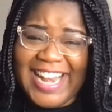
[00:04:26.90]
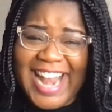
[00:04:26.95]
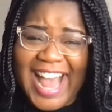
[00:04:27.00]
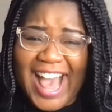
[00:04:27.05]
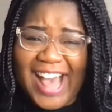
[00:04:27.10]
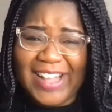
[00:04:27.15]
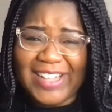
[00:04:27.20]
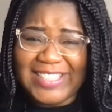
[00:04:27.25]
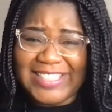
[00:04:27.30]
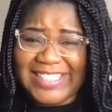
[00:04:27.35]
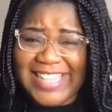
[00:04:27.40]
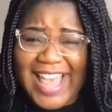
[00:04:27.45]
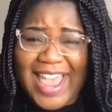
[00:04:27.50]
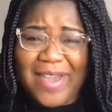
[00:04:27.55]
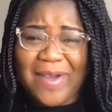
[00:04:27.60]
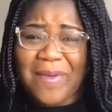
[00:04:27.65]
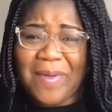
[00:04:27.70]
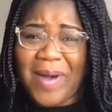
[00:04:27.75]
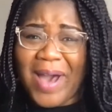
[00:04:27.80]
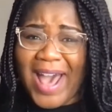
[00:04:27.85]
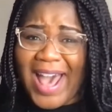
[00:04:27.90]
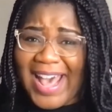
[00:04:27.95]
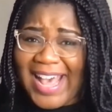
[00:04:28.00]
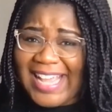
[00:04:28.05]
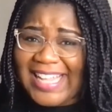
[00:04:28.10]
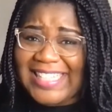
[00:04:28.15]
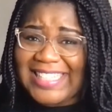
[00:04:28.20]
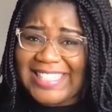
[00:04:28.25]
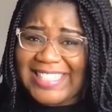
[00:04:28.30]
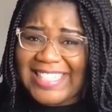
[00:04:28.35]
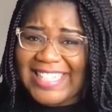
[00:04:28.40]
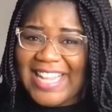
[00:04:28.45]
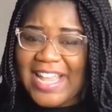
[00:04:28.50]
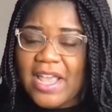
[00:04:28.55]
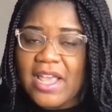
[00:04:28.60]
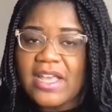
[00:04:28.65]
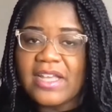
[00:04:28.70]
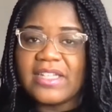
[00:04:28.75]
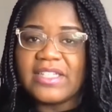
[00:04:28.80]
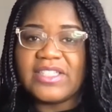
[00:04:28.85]
was like, what?
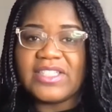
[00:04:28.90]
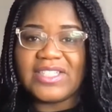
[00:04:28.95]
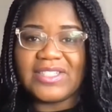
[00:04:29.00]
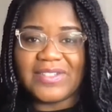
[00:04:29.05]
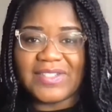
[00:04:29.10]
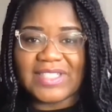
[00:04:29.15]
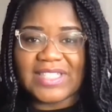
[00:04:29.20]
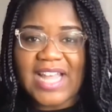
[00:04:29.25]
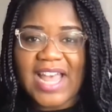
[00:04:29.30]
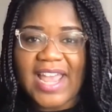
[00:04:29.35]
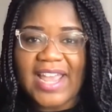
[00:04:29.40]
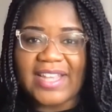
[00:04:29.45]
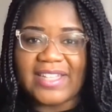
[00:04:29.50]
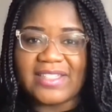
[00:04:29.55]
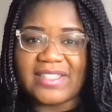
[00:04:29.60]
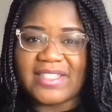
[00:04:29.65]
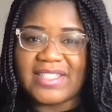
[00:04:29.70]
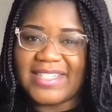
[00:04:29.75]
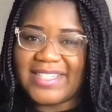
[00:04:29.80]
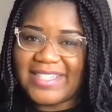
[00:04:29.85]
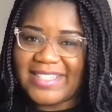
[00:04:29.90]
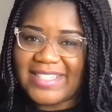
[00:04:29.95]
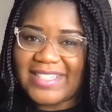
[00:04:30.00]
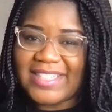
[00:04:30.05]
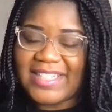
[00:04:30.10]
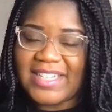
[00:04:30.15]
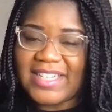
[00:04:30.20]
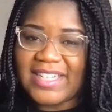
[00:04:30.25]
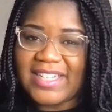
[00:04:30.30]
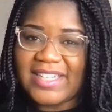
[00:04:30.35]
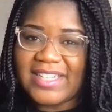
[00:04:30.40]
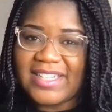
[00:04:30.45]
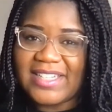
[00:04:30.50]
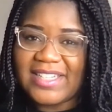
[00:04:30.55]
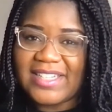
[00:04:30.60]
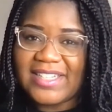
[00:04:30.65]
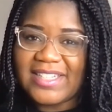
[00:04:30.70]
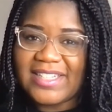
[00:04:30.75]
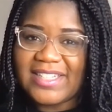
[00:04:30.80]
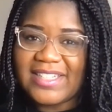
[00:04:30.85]
She was like, seriously?
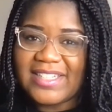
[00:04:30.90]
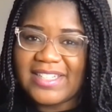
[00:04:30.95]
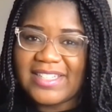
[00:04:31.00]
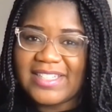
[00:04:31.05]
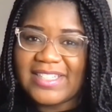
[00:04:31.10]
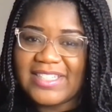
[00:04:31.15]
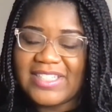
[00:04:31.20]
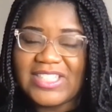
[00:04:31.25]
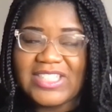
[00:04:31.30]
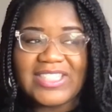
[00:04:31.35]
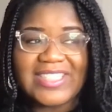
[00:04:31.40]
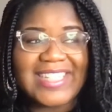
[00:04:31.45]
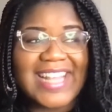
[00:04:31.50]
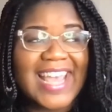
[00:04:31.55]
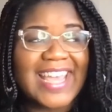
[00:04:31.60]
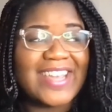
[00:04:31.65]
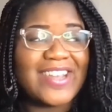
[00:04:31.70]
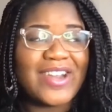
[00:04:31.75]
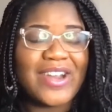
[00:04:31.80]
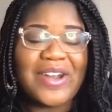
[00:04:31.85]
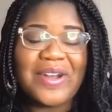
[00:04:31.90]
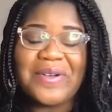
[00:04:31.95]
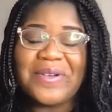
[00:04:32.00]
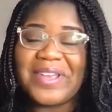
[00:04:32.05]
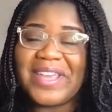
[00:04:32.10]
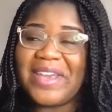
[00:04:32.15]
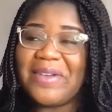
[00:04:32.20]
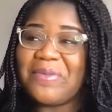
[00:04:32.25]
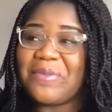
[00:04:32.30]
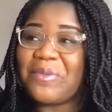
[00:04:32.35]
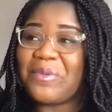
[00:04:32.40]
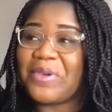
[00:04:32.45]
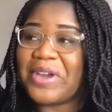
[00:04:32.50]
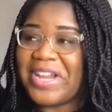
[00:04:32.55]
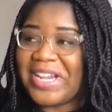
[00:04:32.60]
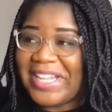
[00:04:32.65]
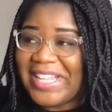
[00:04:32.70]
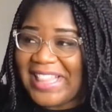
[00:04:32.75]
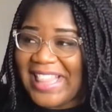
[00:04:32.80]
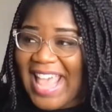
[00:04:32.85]
She was like, girl, get
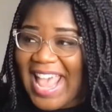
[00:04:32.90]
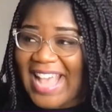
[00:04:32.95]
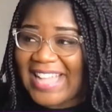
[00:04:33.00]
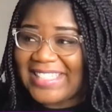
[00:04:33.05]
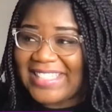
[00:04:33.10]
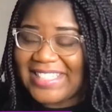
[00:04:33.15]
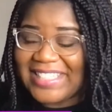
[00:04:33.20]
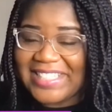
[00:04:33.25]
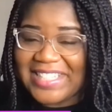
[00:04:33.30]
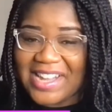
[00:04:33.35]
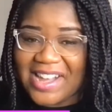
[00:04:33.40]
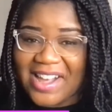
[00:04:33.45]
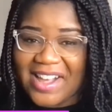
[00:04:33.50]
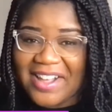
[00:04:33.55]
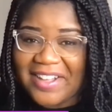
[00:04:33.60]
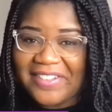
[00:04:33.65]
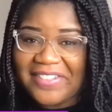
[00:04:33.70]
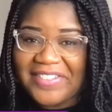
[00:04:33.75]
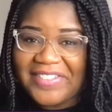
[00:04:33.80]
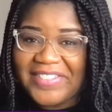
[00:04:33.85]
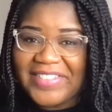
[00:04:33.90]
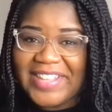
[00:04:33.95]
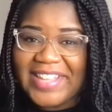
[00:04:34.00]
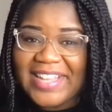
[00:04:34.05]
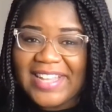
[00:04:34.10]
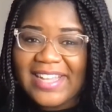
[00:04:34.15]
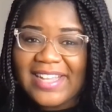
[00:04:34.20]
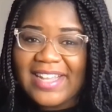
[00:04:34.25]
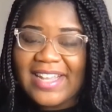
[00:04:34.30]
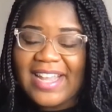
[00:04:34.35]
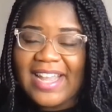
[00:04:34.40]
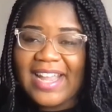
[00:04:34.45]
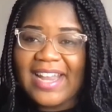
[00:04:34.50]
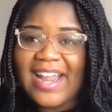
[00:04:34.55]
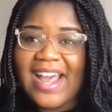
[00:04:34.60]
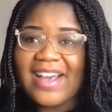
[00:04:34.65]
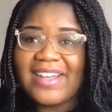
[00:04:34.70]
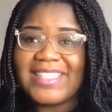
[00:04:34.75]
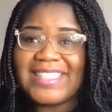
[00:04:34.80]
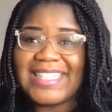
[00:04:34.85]
rid of that stuff. And
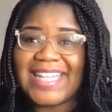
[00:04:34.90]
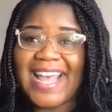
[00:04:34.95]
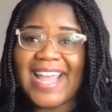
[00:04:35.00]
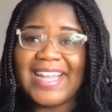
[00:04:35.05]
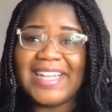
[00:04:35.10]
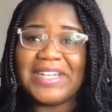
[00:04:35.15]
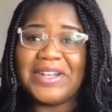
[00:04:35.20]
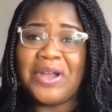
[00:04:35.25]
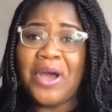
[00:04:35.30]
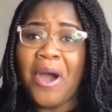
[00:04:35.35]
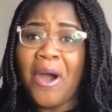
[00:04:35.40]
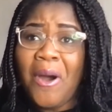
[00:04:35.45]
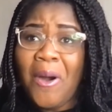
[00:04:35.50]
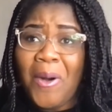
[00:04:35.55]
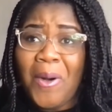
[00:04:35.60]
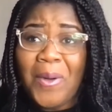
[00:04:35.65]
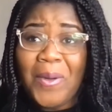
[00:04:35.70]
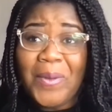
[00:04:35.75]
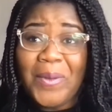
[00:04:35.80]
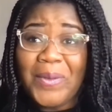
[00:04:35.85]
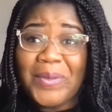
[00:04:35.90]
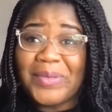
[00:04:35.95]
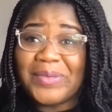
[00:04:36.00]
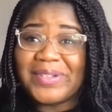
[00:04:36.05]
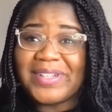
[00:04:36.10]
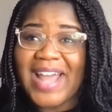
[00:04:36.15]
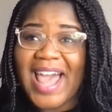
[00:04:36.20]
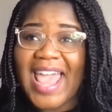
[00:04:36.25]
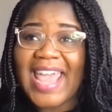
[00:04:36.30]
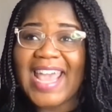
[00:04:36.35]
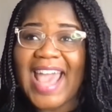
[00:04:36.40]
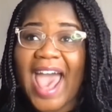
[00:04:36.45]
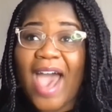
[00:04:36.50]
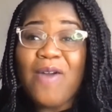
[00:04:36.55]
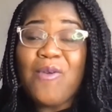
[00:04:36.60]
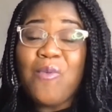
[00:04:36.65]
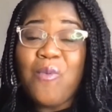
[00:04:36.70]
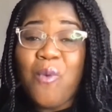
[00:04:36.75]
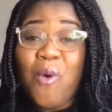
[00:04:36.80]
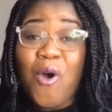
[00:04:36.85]
I was like, no, like I
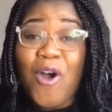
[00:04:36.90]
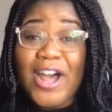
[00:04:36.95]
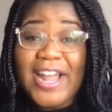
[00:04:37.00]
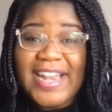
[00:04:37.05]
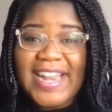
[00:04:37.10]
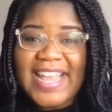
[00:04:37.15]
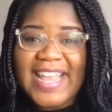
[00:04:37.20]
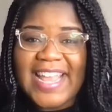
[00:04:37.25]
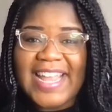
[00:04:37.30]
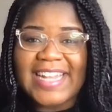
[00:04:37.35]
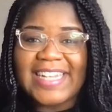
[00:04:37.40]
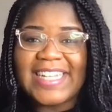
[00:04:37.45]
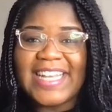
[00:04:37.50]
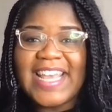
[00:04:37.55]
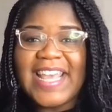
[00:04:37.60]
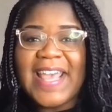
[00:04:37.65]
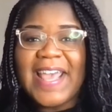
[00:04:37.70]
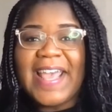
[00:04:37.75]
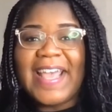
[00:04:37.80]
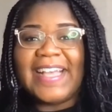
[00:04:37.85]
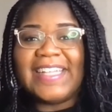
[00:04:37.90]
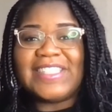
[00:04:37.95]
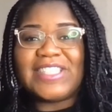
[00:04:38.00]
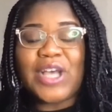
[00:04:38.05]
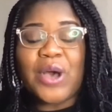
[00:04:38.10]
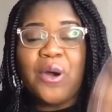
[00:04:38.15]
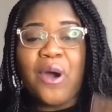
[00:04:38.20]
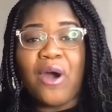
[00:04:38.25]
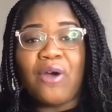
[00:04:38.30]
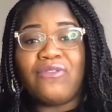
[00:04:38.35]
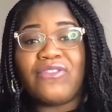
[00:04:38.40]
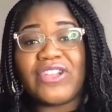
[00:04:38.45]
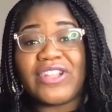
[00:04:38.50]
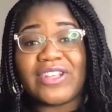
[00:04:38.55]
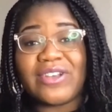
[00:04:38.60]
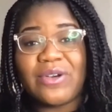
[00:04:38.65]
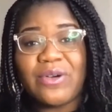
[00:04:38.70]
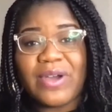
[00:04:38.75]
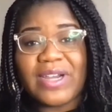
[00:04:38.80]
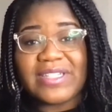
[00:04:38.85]
want it. And so over the
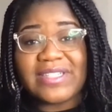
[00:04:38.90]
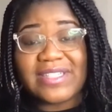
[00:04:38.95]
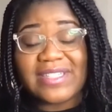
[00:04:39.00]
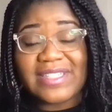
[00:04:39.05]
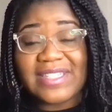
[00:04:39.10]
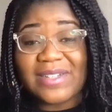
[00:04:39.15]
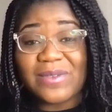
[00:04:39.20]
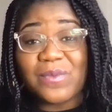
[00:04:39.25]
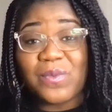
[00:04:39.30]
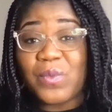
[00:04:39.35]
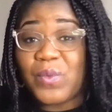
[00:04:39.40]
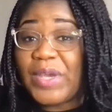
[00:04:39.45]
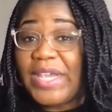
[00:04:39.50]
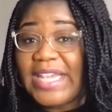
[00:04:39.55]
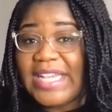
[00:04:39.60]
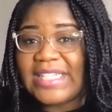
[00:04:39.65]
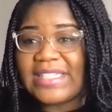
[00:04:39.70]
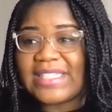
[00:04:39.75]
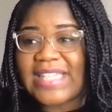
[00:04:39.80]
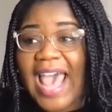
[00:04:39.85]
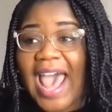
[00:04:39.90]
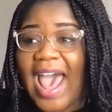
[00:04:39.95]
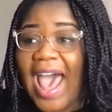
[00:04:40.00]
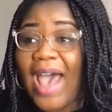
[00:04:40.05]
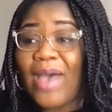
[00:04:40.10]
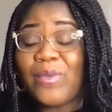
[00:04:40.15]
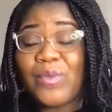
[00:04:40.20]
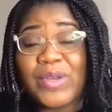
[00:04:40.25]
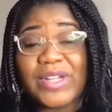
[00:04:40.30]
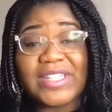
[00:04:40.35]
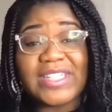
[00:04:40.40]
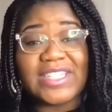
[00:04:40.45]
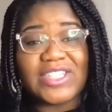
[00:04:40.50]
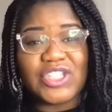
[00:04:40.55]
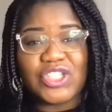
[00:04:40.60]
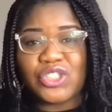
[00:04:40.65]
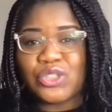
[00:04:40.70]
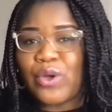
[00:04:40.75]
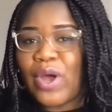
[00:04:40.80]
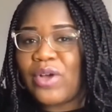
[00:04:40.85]
course of some weeks, I really
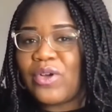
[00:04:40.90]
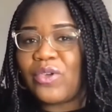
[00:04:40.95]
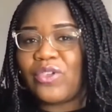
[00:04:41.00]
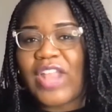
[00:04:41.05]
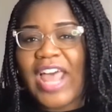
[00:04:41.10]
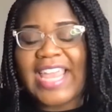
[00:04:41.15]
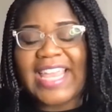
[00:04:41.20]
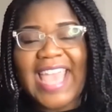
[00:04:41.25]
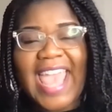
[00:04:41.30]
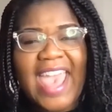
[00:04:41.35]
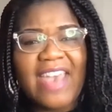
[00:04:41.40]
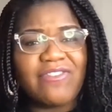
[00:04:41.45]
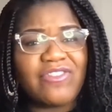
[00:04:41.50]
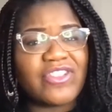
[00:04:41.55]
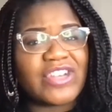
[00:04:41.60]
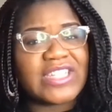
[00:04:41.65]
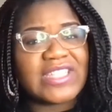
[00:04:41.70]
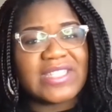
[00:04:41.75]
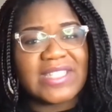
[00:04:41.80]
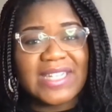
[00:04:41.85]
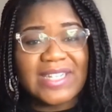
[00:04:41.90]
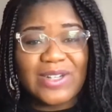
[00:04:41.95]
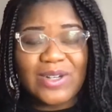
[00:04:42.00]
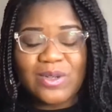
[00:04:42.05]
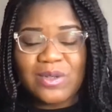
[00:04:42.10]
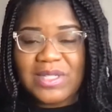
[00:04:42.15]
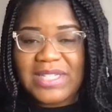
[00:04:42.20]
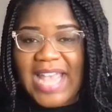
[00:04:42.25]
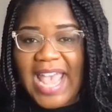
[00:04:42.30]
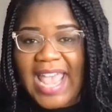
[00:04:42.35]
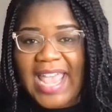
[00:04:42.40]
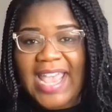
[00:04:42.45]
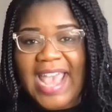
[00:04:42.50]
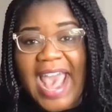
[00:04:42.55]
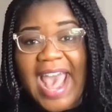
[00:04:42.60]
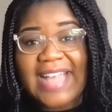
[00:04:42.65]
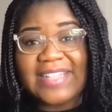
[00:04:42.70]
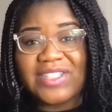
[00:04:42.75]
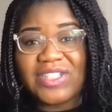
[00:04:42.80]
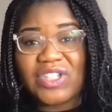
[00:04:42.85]
struggled. Like every single day,
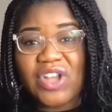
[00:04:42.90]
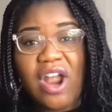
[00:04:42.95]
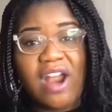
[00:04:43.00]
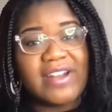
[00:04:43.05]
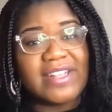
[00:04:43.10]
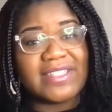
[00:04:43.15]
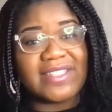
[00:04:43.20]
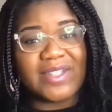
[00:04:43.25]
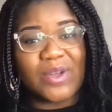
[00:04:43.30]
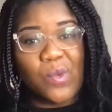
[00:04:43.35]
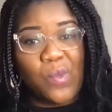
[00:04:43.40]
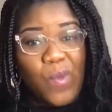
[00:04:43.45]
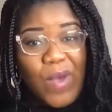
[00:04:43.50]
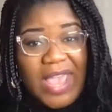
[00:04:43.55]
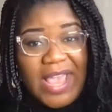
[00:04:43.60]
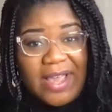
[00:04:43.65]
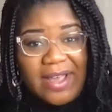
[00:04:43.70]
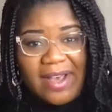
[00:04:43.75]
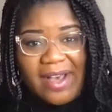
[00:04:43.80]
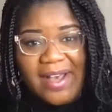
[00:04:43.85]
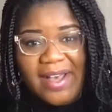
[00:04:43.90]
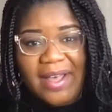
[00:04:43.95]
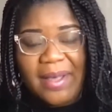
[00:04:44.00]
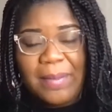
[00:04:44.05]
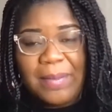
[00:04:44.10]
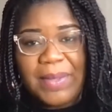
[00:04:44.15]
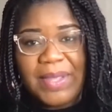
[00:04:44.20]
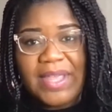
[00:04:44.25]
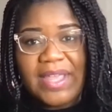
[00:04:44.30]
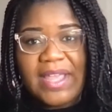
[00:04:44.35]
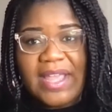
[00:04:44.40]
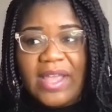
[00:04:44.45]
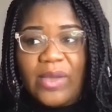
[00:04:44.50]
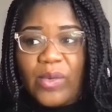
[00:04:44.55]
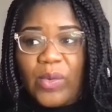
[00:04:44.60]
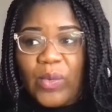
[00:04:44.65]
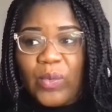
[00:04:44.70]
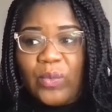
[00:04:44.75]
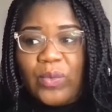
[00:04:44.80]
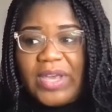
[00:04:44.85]
I started to wake up
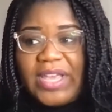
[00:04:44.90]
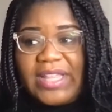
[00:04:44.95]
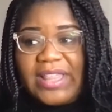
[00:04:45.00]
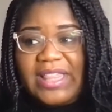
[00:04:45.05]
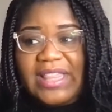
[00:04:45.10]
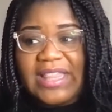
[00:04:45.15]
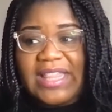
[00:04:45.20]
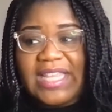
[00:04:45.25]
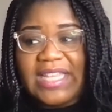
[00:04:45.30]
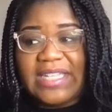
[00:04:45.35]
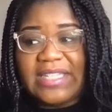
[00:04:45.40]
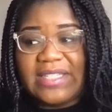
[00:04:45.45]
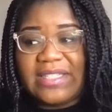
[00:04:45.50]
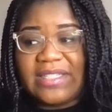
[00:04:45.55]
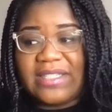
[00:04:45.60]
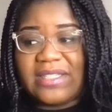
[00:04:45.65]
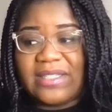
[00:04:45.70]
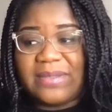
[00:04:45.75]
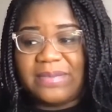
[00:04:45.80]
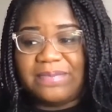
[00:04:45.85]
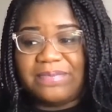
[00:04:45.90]
with this